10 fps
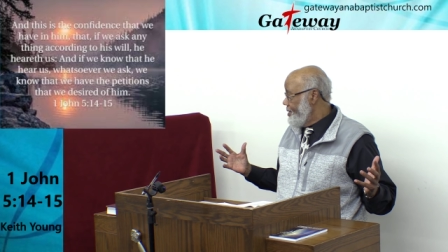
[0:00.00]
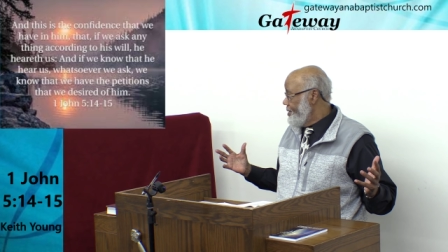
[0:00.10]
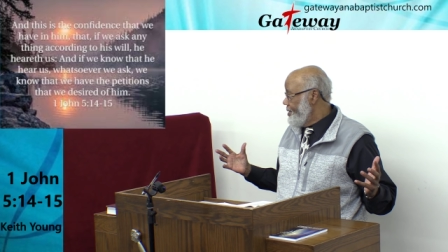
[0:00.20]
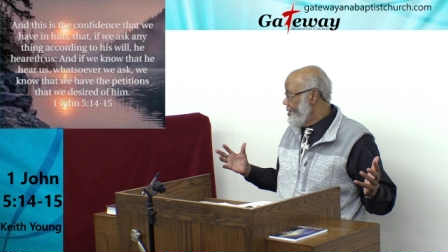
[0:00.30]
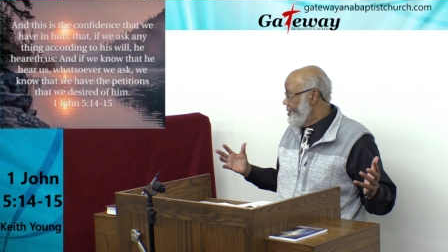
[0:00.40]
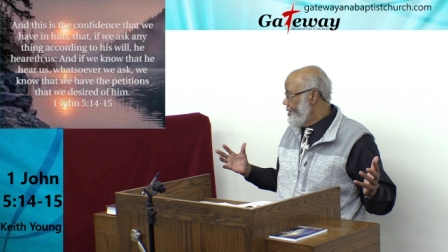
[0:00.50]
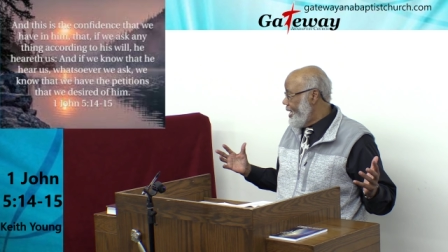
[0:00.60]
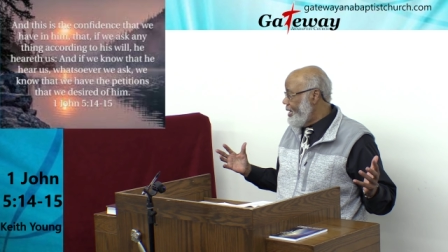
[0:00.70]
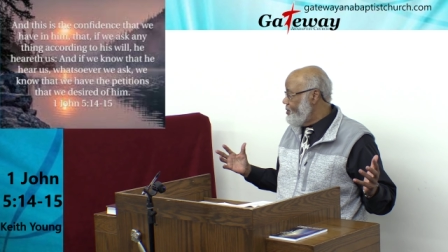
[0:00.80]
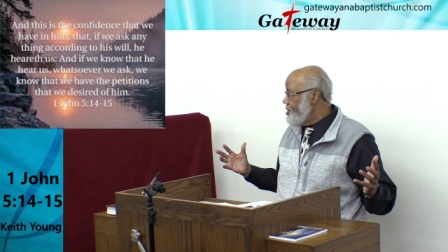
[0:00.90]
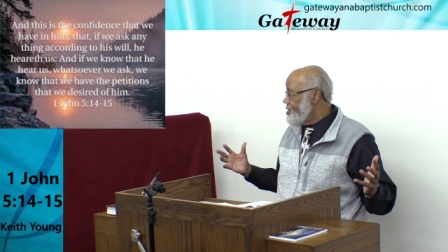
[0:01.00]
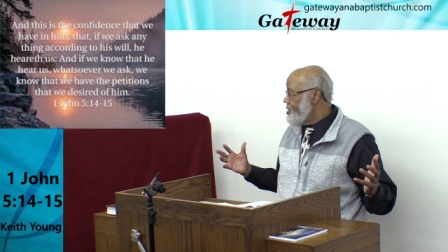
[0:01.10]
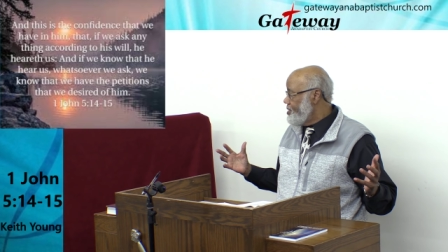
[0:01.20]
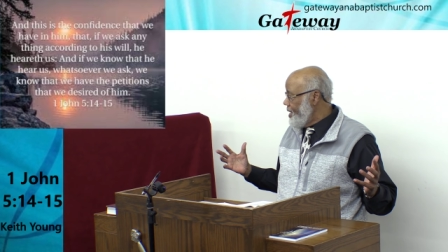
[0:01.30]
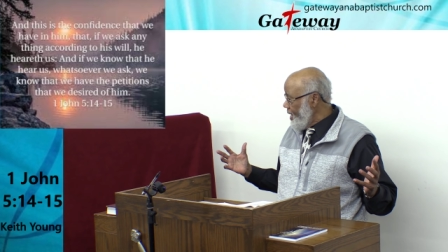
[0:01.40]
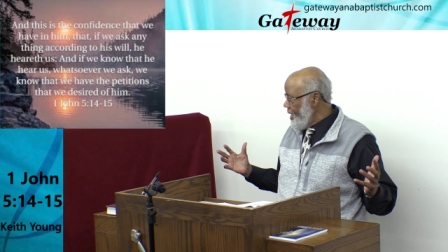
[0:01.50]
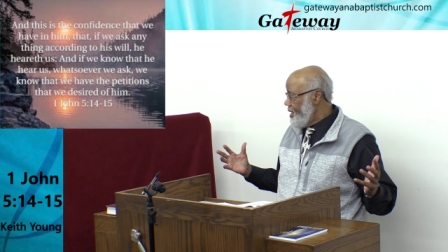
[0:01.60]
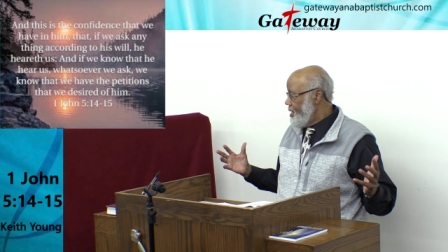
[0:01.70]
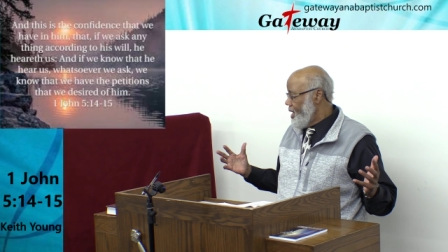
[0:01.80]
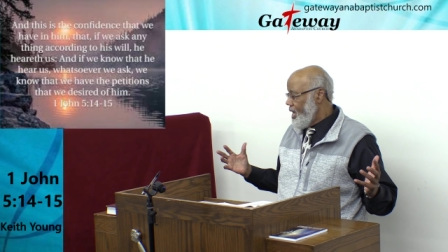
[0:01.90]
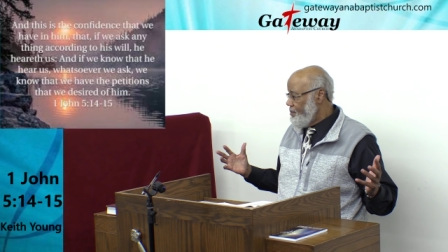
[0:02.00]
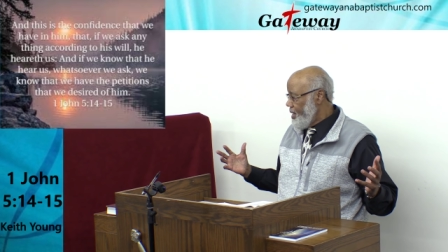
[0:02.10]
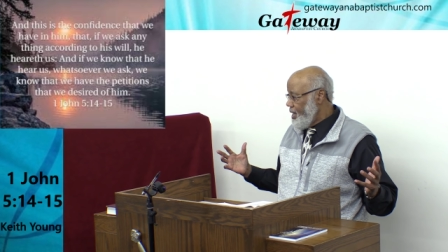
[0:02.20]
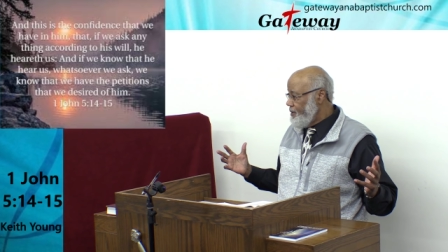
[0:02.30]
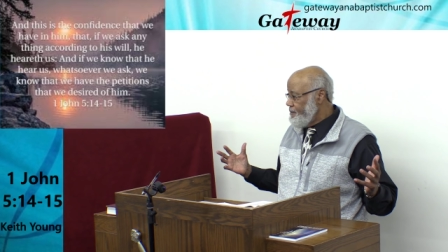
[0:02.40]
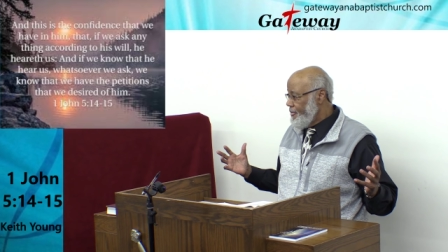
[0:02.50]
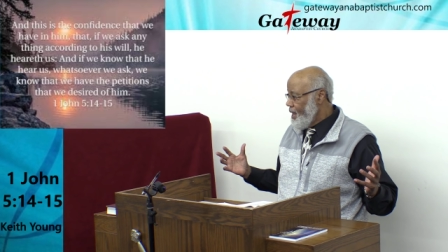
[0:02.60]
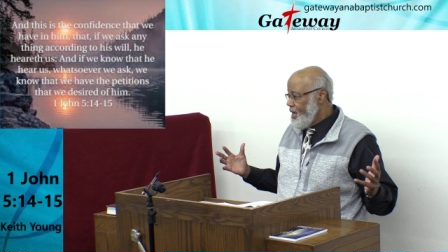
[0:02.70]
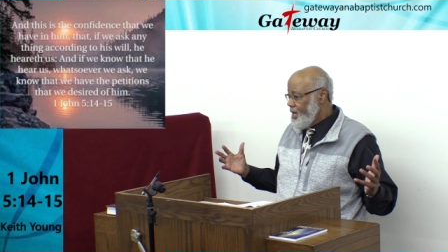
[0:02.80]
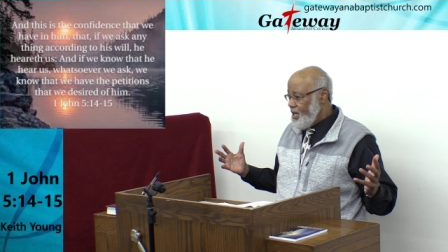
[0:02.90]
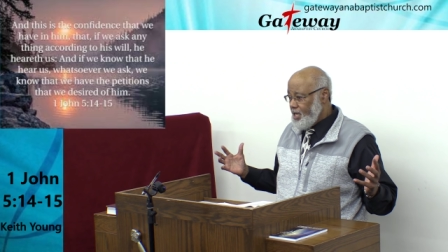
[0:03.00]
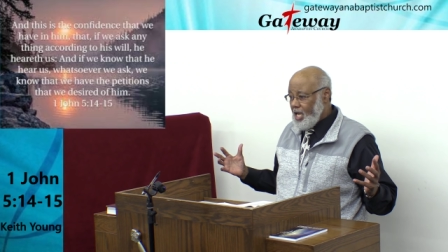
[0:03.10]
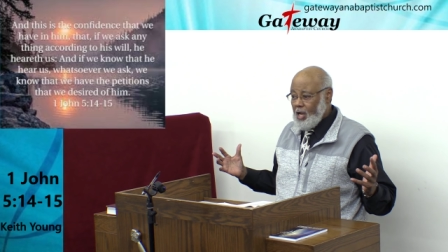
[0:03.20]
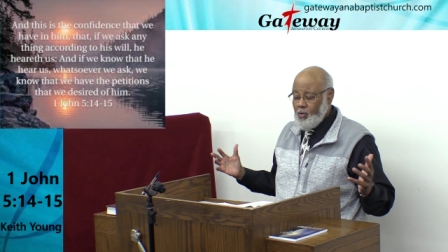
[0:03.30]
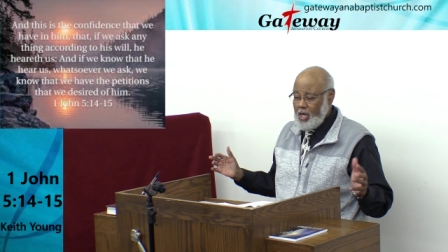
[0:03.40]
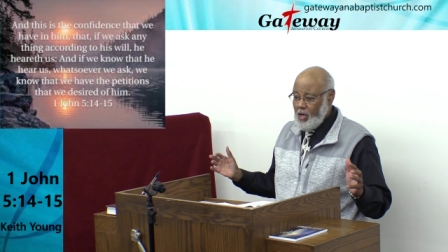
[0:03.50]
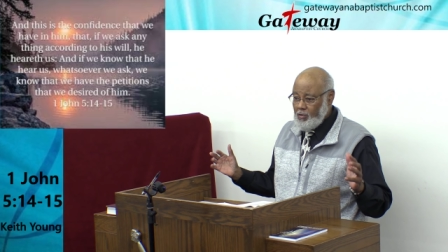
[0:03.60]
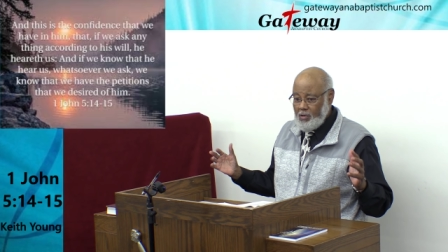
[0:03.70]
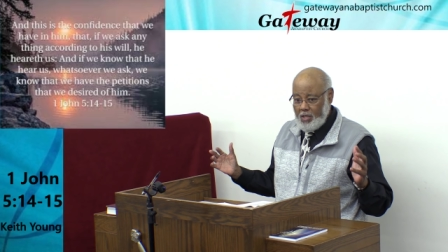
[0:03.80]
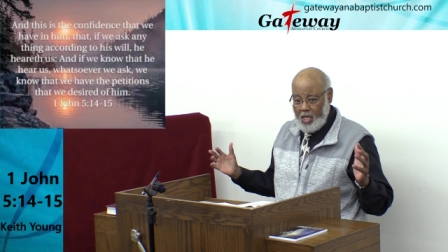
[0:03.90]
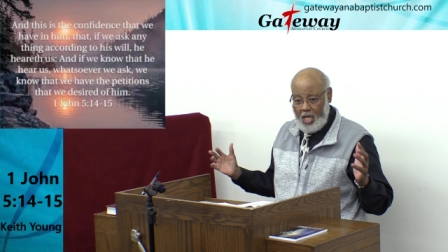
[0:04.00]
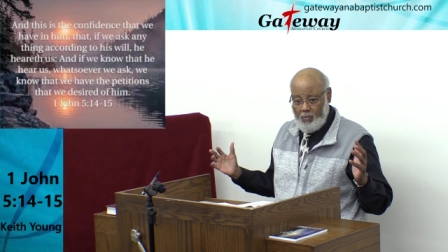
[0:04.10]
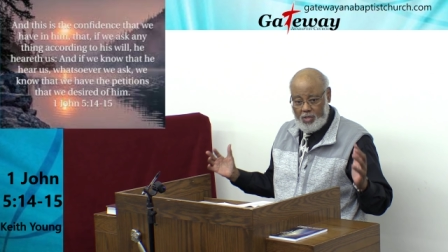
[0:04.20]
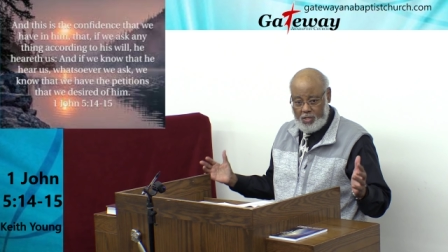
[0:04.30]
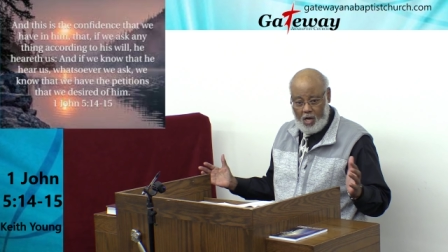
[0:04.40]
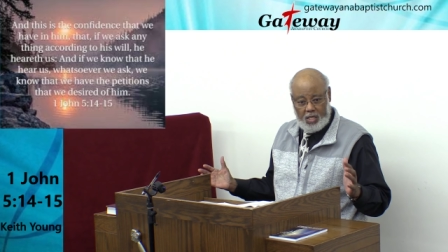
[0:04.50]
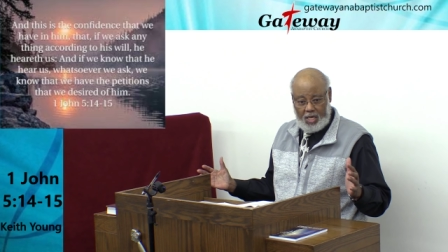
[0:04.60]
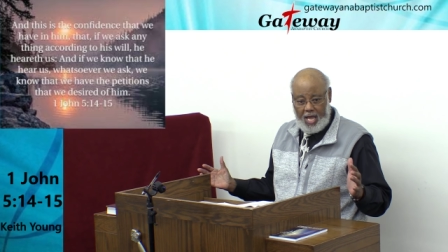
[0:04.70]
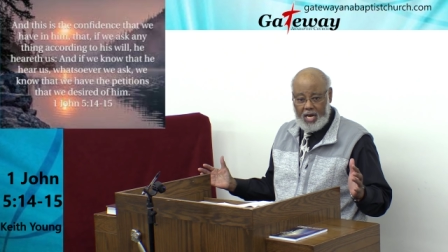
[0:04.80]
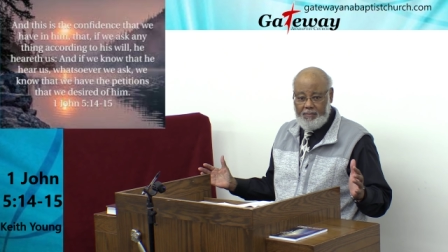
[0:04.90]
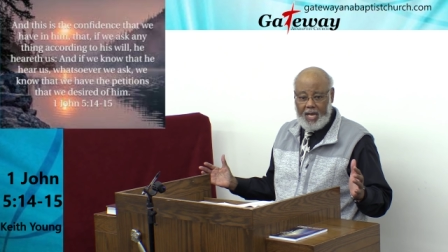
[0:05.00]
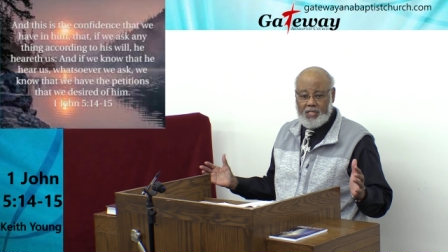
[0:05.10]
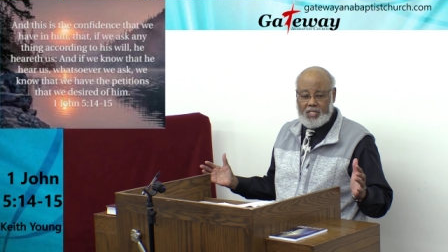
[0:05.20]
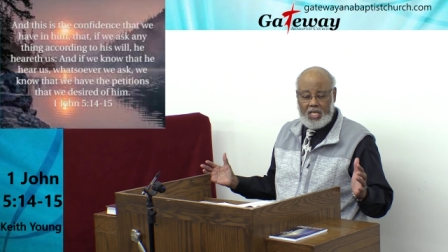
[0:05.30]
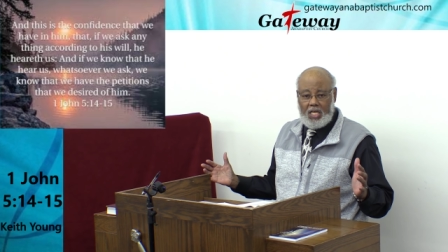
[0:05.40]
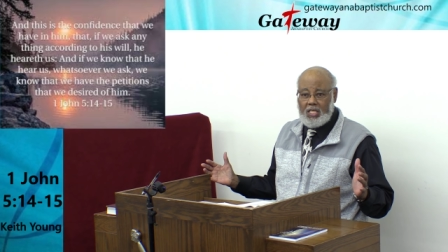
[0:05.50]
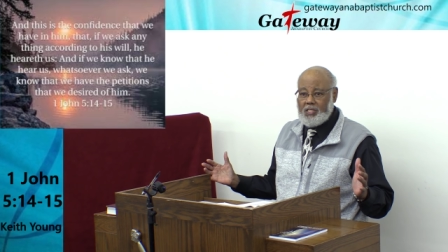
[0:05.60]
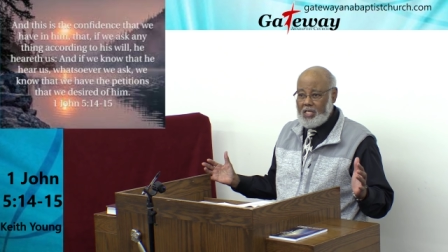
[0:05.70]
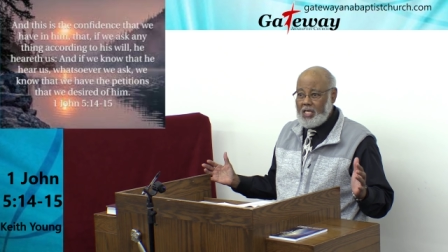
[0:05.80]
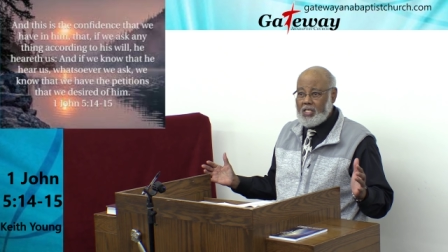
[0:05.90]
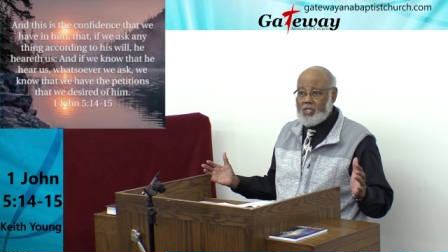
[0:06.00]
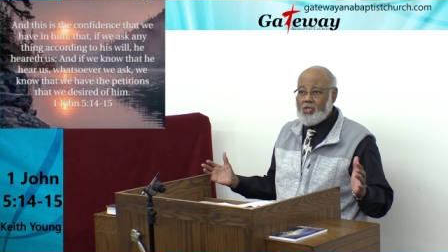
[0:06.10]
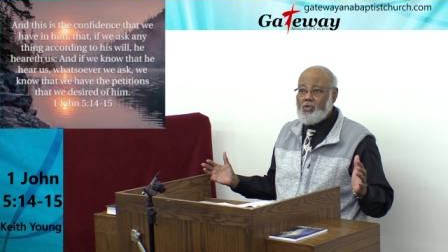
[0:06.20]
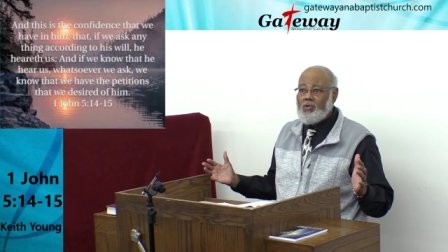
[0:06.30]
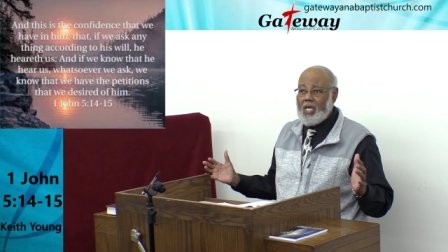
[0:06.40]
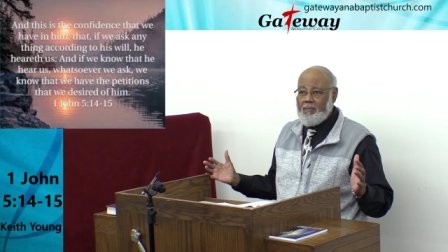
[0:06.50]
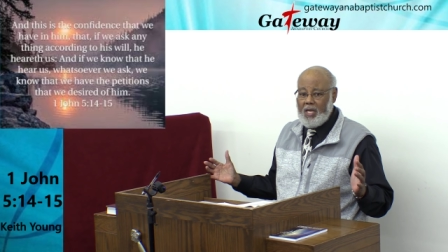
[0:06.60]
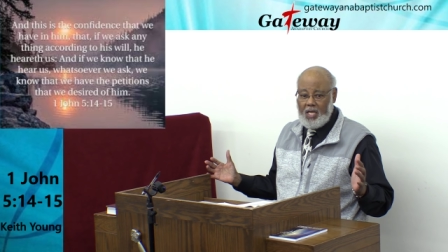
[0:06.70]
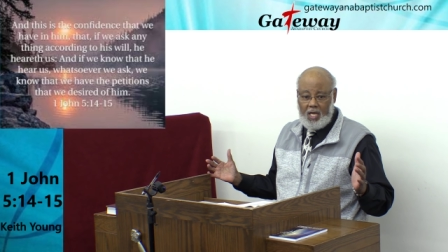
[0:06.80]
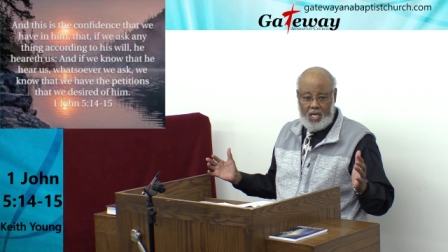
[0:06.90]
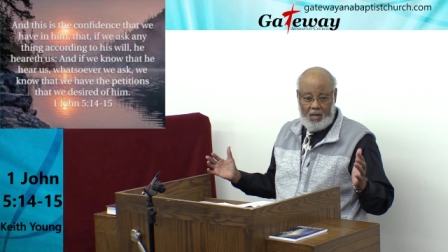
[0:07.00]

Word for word: Mm -hmm. right. Even today. Amen. Mm -hmm. Again, we don't, again, we talk a lot about sin in Sunday school. Amen.